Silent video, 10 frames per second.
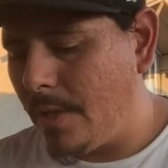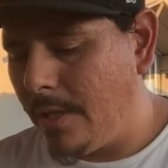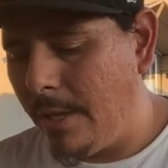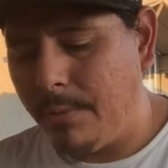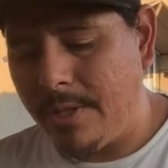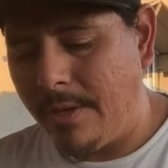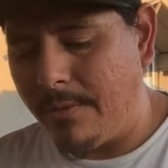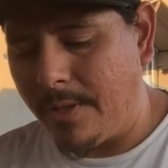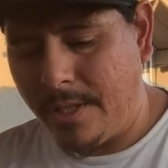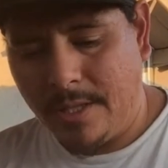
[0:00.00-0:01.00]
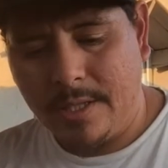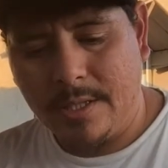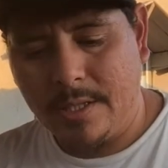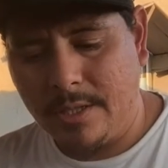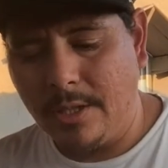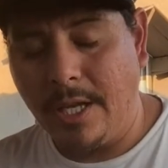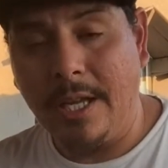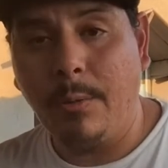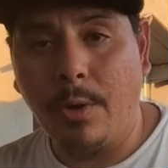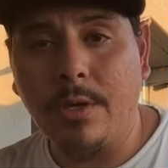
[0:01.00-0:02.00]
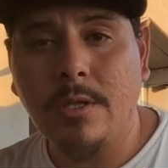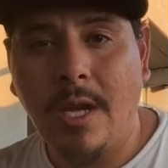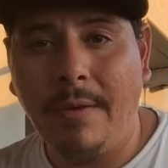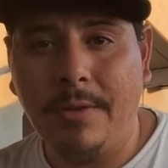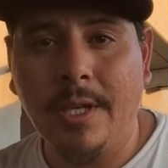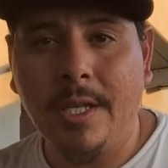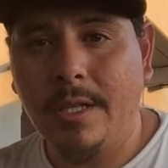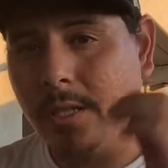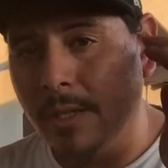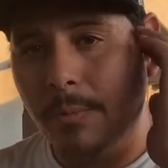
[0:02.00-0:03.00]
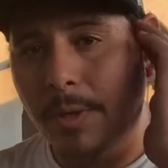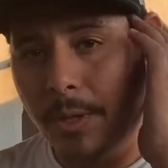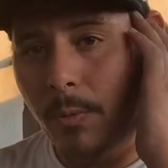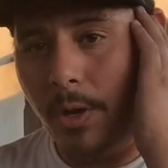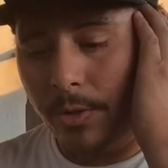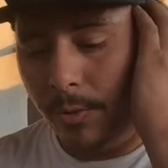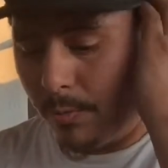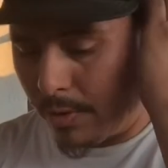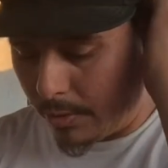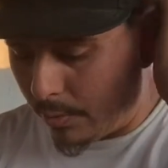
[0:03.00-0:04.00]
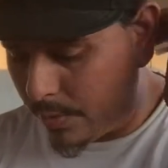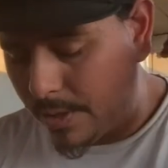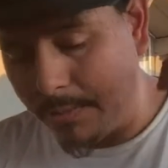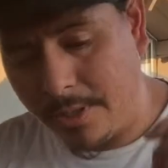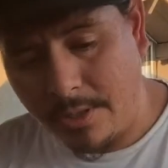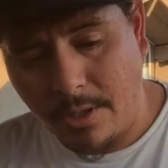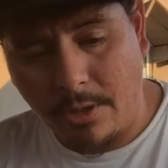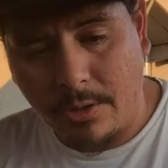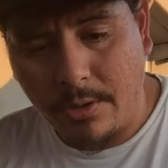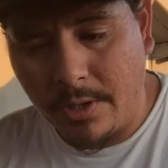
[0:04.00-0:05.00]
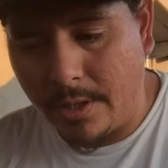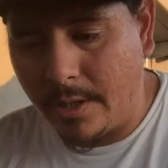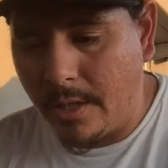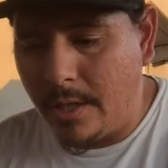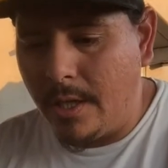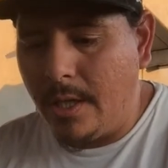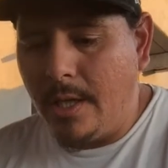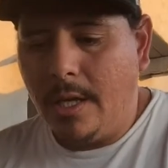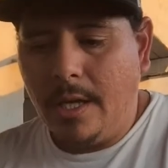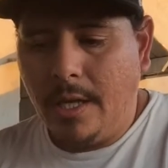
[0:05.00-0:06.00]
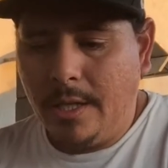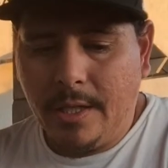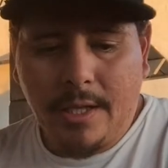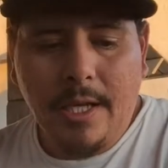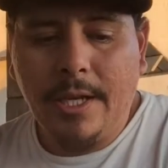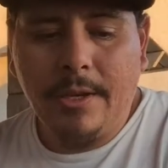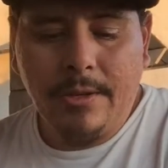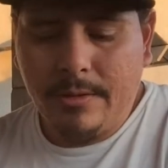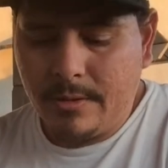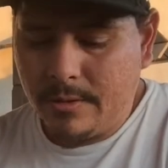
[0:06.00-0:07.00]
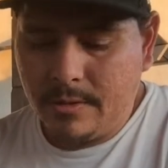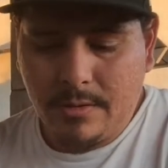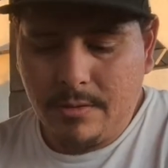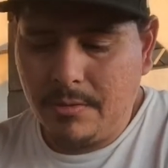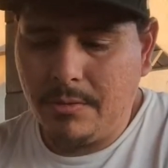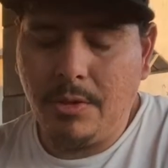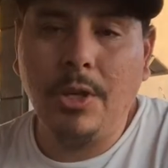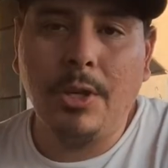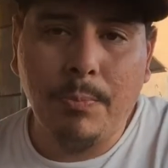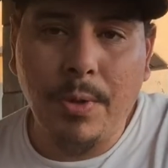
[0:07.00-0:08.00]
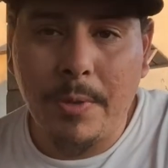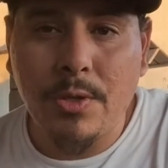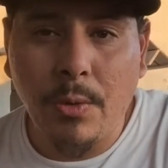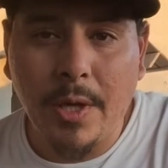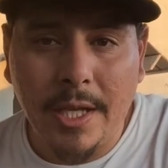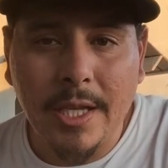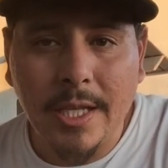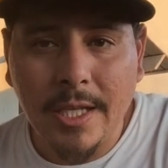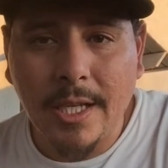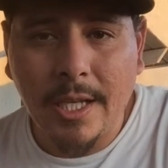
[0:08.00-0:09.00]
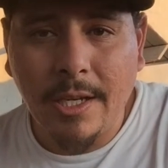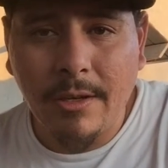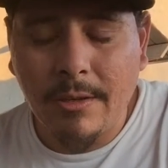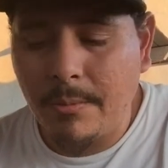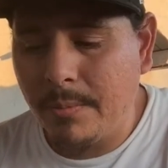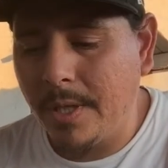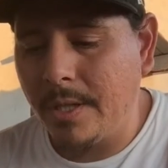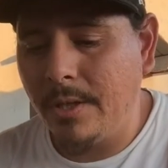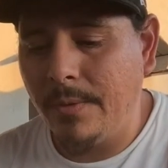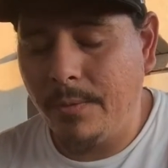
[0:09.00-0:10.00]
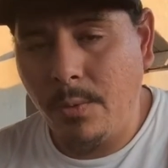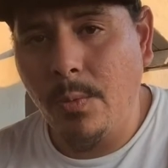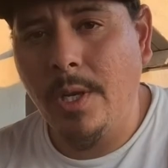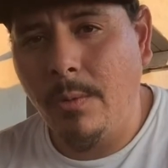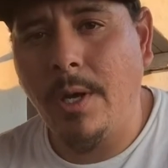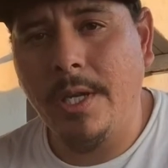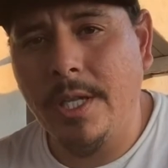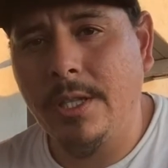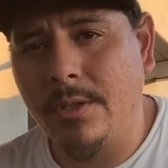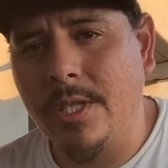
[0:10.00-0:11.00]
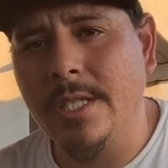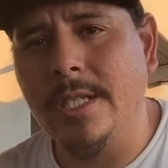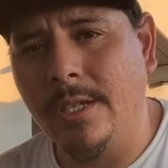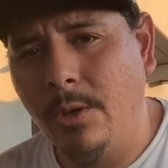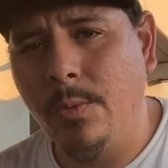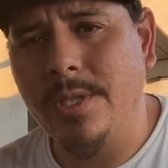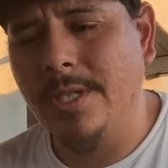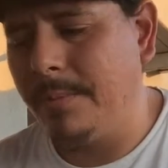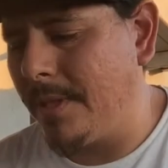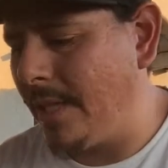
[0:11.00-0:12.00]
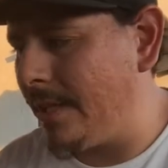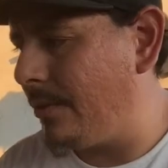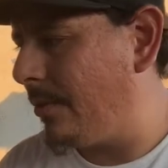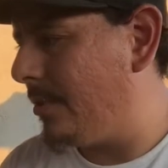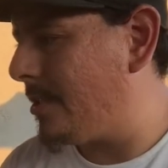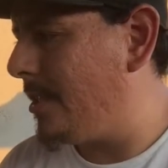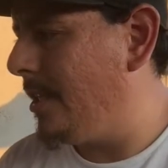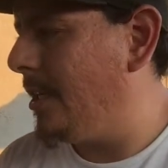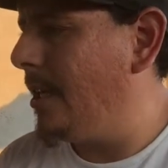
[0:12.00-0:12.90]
they would definitely, and it works. I've done it in the muddy water. You want to go with something darker, and in the clear, you could pretty much go with anything in the clear, but if you really want to get their attention, go with something that they're gonna see.